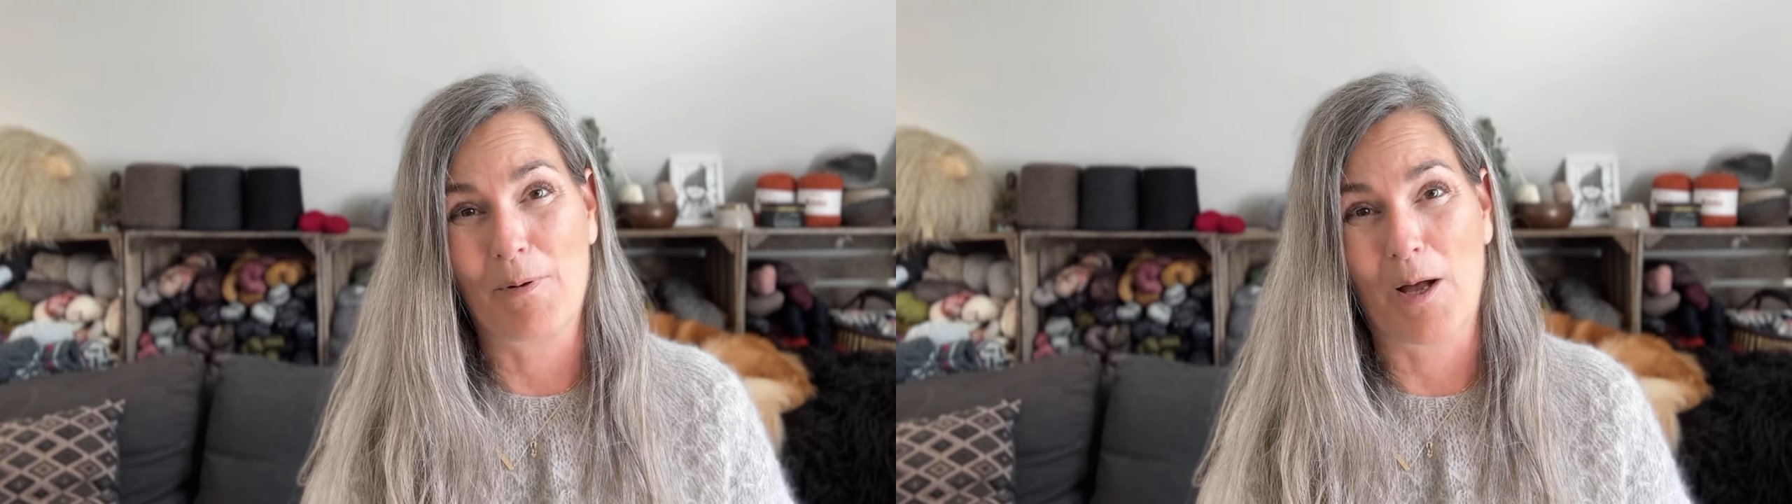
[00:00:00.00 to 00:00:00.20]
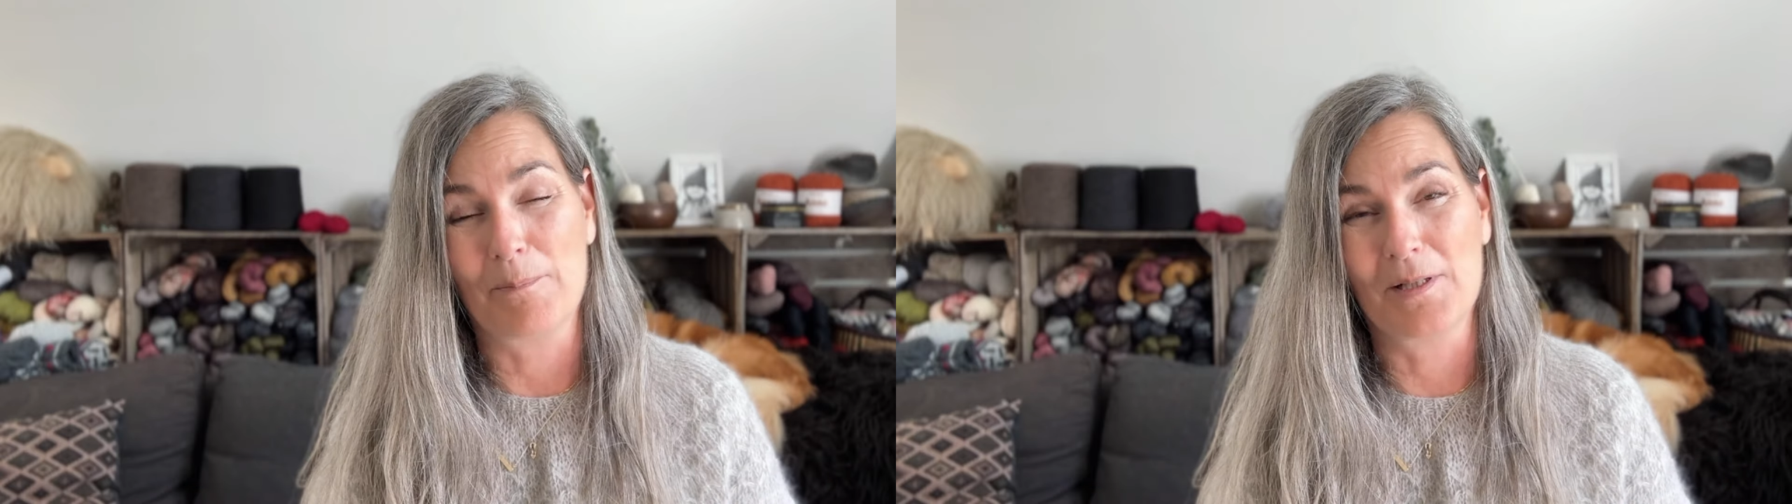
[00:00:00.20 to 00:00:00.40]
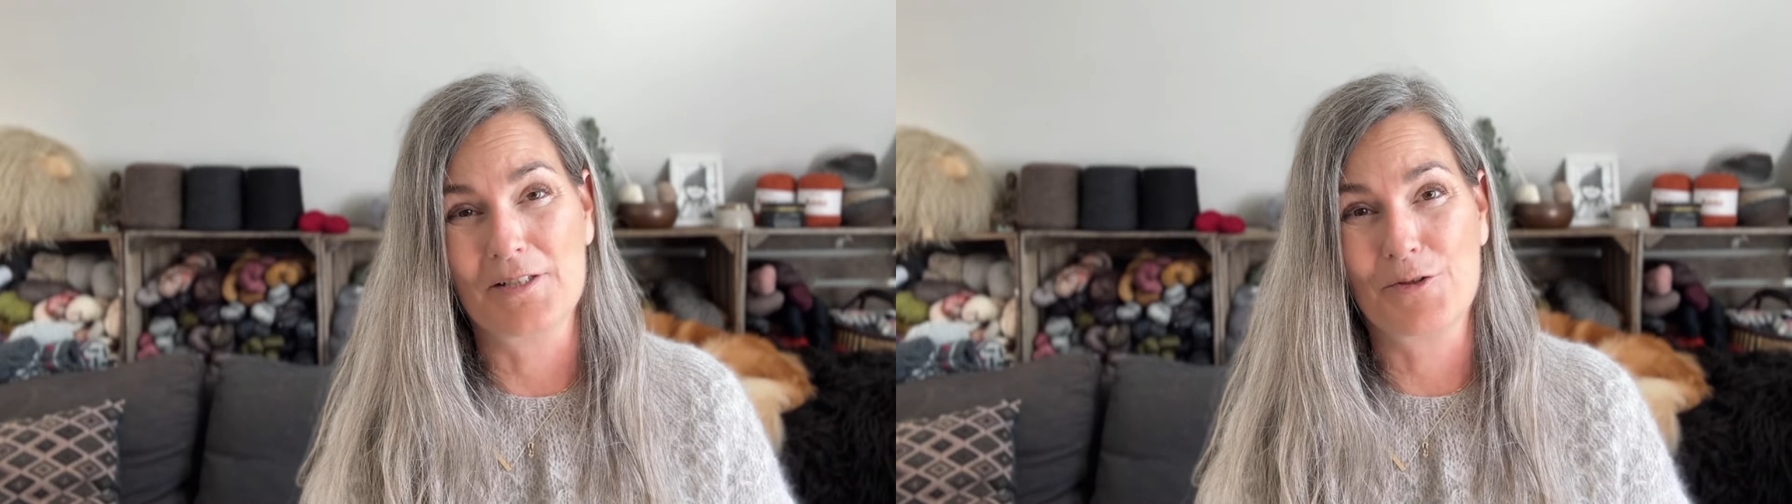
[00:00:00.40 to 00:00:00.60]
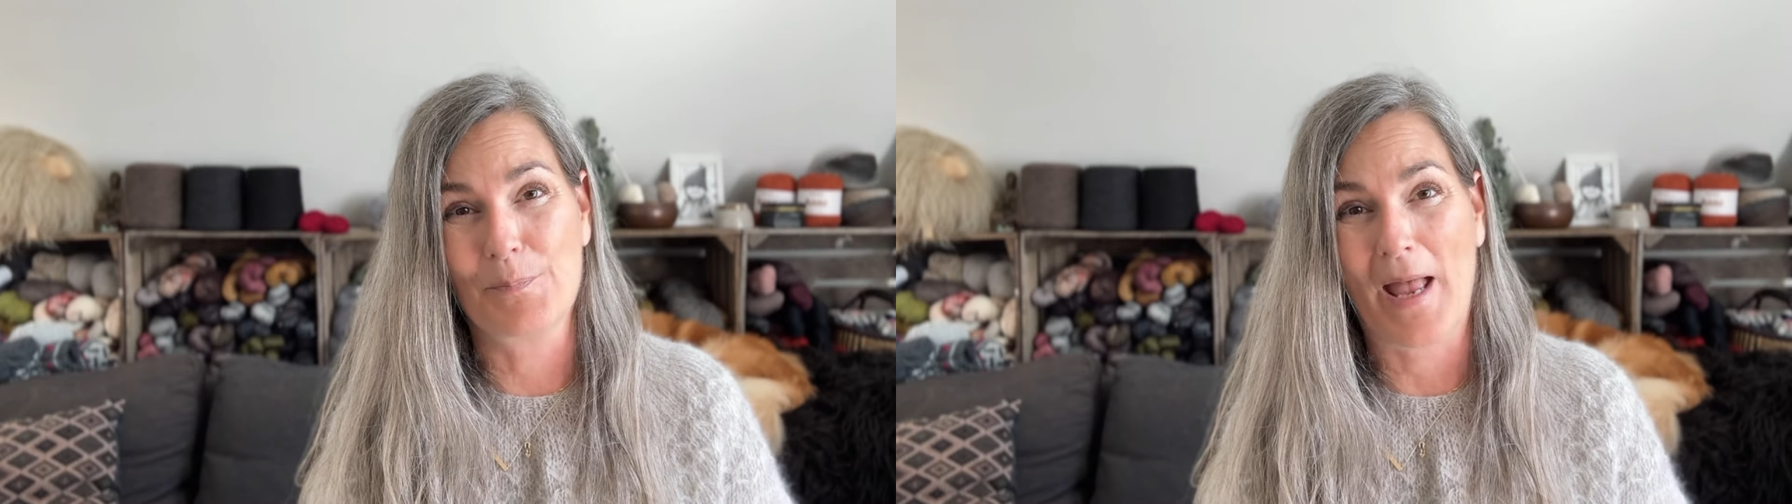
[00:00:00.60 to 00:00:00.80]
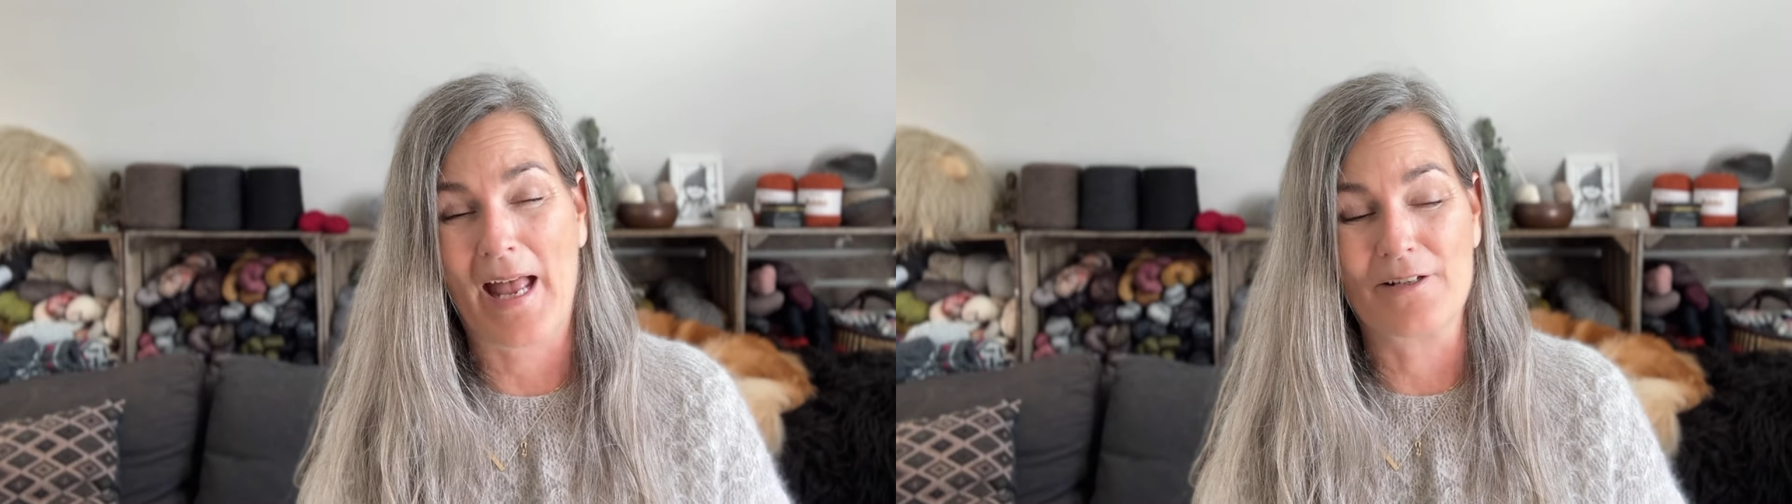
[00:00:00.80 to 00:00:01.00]
publish
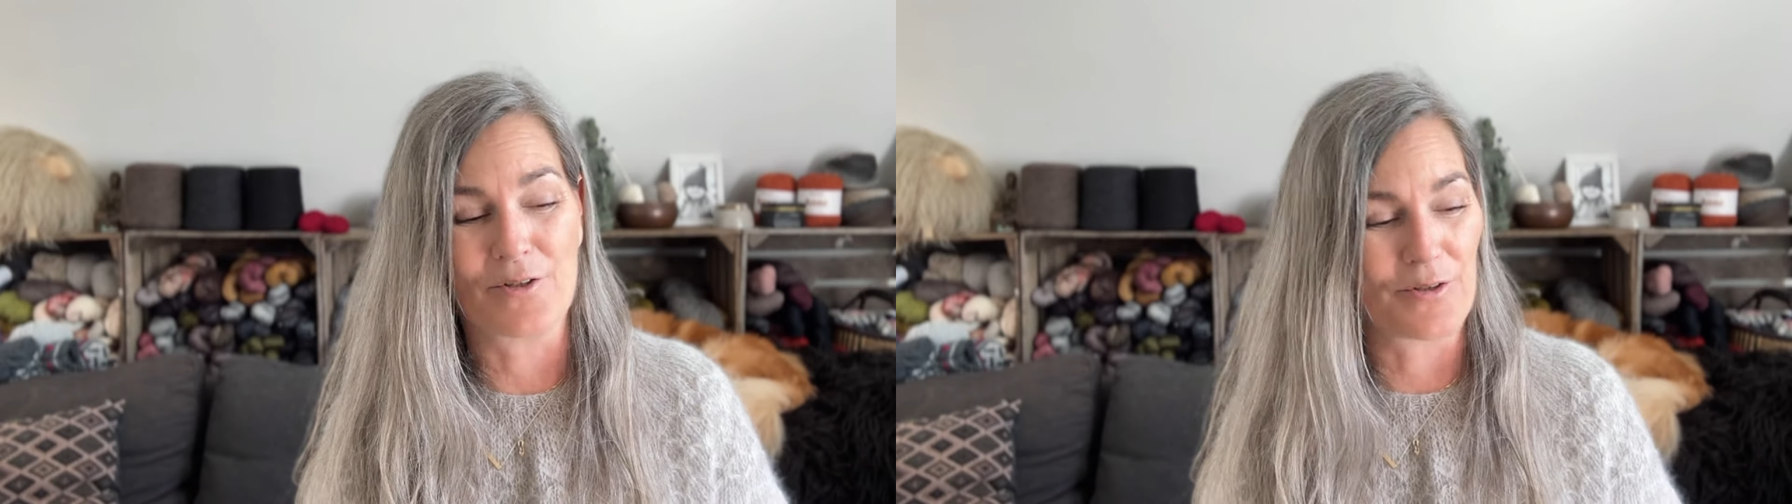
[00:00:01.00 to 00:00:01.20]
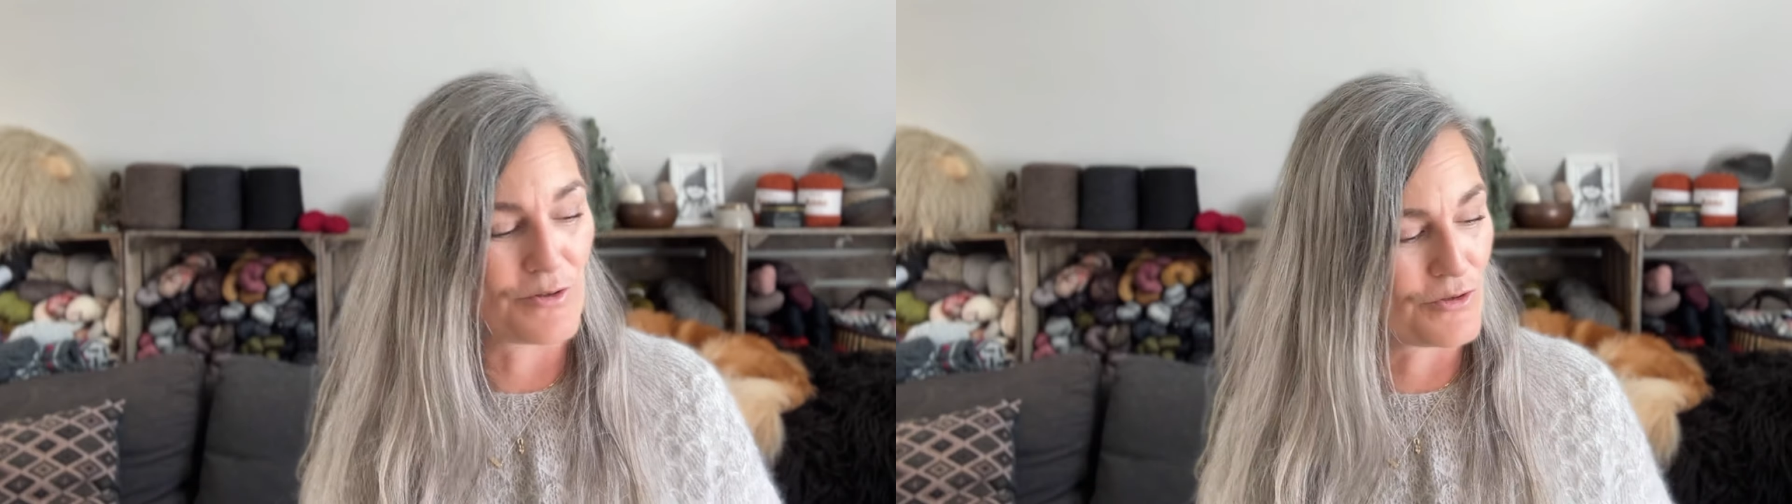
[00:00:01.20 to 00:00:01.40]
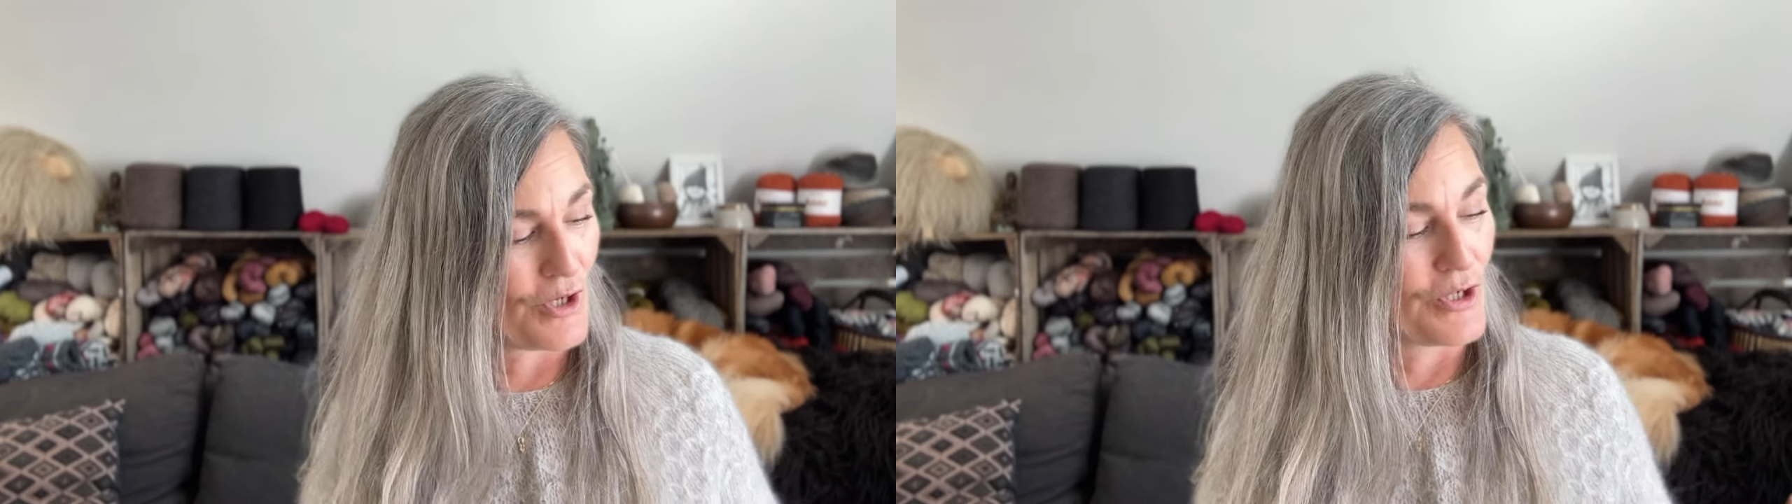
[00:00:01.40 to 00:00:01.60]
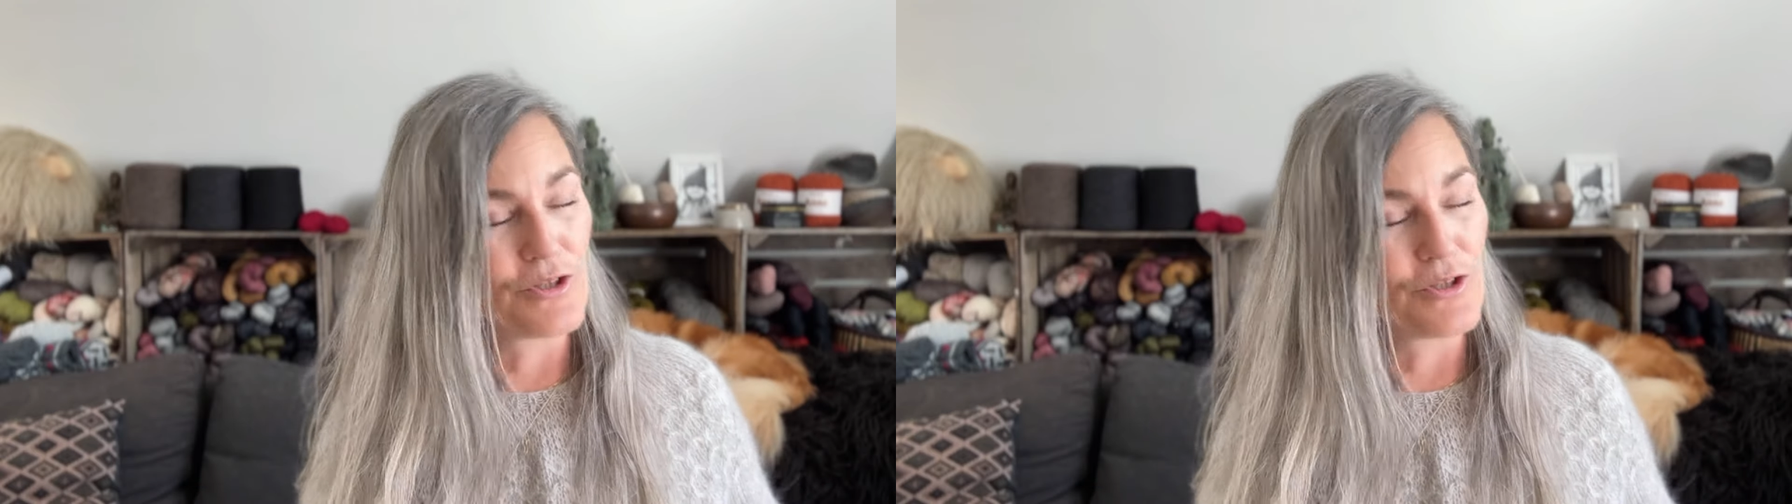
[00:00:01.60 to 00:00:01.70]
patterns,